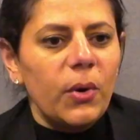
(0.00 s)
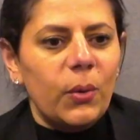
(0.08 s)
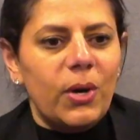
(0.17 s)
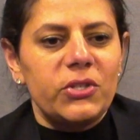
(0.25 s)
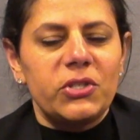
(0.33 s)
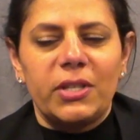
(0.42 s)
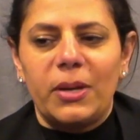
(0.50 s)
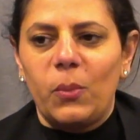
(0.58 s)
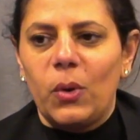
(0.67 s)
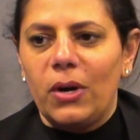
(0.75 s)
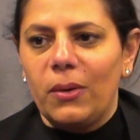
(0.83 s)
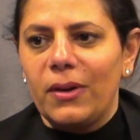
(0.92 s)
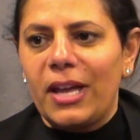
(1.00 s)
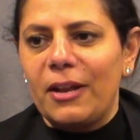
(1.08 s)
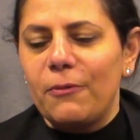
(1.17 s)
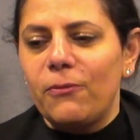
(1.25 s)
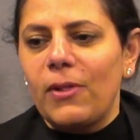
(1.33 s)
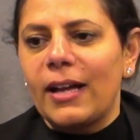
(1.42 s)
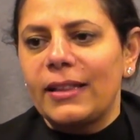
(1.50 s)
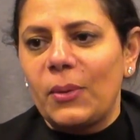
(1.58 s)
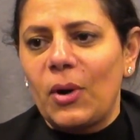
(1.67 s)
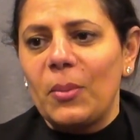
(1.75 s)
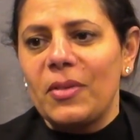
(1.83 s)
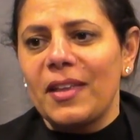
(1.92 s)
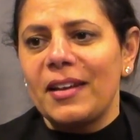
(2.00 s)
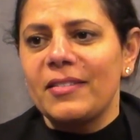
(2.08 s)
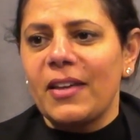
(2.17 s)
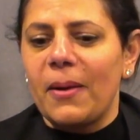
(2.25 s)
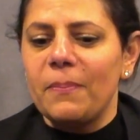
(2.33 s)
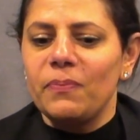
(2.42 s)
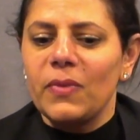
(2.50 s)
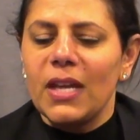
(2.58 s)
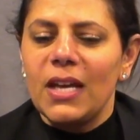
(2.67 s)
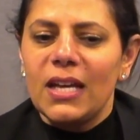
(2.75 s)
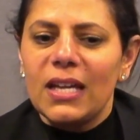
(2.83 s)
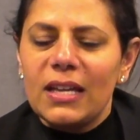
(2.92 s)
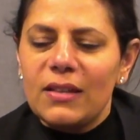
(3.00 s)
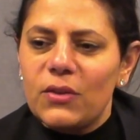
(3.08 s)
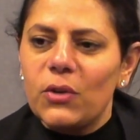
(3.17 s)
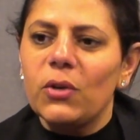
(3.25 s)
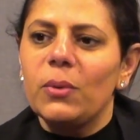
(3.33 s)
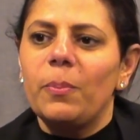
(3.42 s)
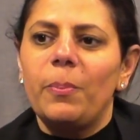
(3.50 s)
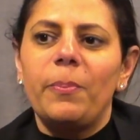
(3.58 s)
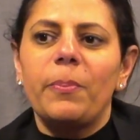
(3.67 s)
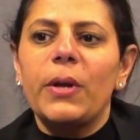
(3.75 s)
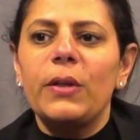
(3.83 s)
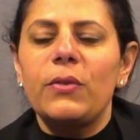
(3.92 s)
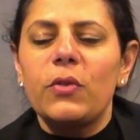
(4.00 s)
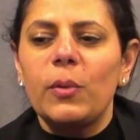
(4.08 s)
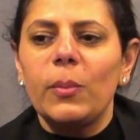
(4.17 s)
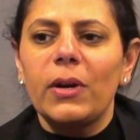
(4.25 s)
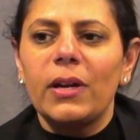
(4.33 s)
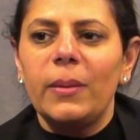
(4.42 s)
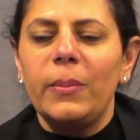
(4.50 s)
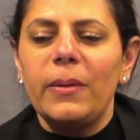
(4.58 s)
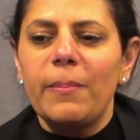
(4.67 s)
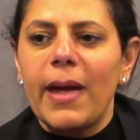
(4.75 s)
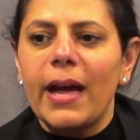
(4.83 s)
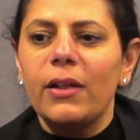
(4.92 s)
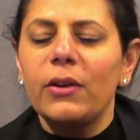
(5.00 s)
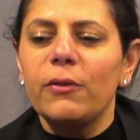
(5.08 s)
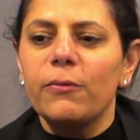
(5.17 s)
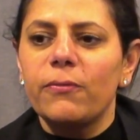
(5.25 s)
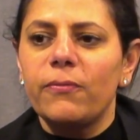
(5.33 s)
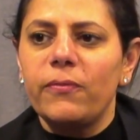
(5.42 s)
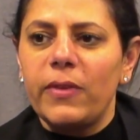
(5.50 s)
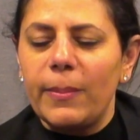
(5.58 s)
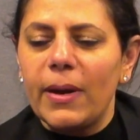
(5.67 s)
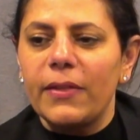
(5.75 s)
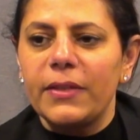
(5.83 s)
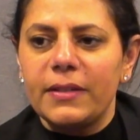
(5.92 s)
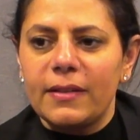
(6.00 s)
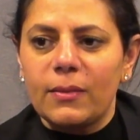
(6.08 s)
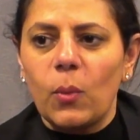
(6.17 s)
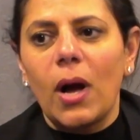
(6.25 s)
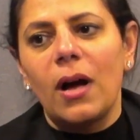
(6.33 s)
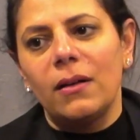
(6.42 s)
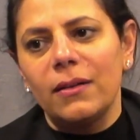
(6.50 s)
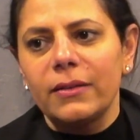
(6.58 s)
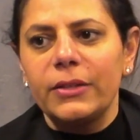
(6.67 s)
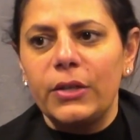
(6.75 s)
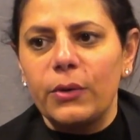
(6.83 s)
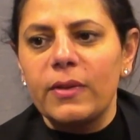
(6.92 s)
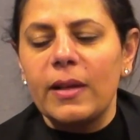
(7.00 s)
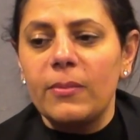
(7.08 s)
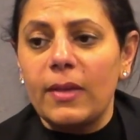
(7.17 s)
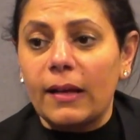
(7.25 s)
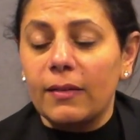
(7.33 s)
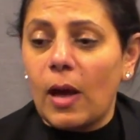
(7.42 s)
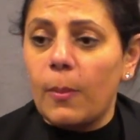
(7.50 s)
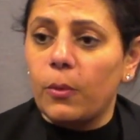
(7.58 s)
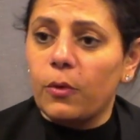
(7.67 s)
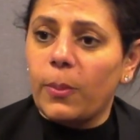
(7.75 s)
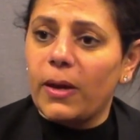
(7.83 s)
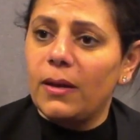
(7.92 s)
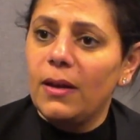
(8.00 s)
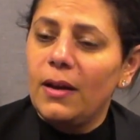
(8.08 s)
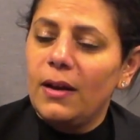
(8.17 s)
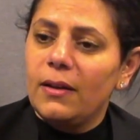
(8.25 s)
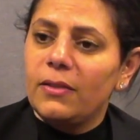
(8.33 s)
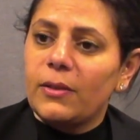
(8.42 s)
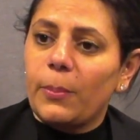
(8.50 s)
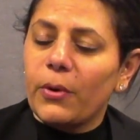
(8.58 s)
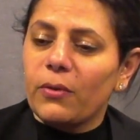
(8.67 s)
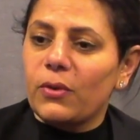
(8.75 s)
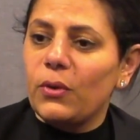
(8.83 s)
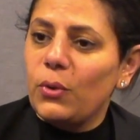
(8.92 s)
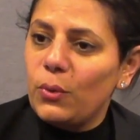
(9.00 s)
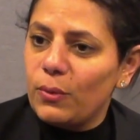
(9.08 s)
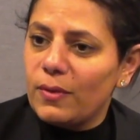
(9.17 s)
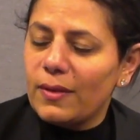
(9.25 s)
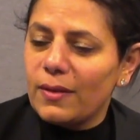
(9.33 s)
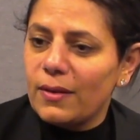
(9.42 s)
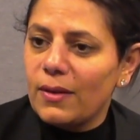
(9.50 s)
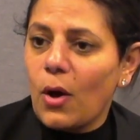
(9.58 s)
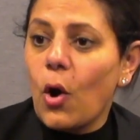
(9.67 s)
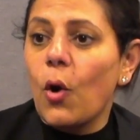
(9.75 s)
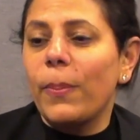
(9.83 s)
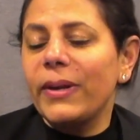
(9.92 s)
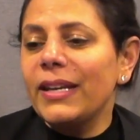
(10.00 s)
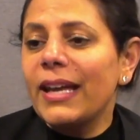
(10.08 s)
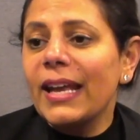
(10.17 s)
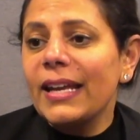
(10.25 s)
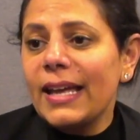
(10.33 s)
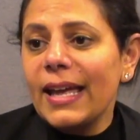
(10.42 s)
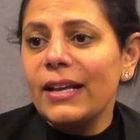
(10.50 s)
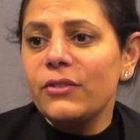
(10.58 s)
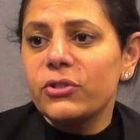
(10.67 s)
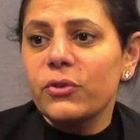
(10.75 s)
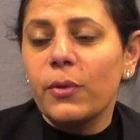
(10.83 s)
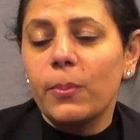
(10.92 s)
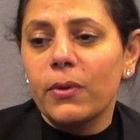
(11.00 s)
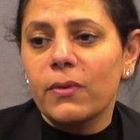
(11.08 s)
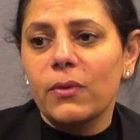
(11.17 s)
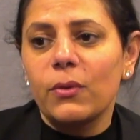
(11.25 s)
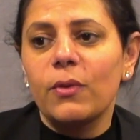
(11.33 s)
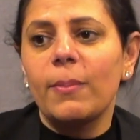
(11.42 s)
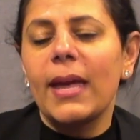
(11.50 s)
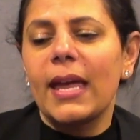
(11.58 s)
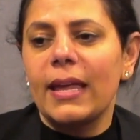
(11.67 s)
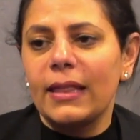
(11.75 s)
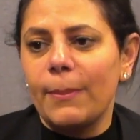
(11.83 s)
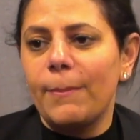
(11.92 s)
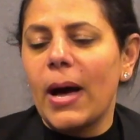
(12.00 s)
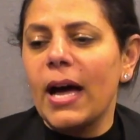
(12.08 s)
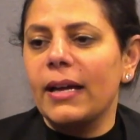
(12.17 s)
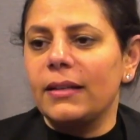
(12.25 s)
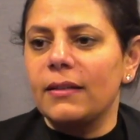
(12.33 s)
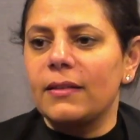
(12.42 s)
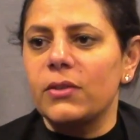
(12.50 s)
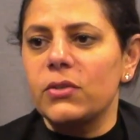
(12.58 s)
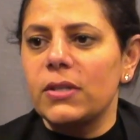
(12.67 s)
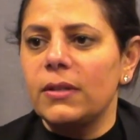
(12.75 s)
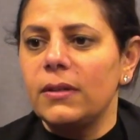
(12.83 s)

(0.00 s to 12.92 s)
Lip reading: question, and we're getting flagged that we're almost out of time. Is your consumer going to be male or female? Same-sex couples, but the person who's hoping to get engaged, or the person who's making the buying decision?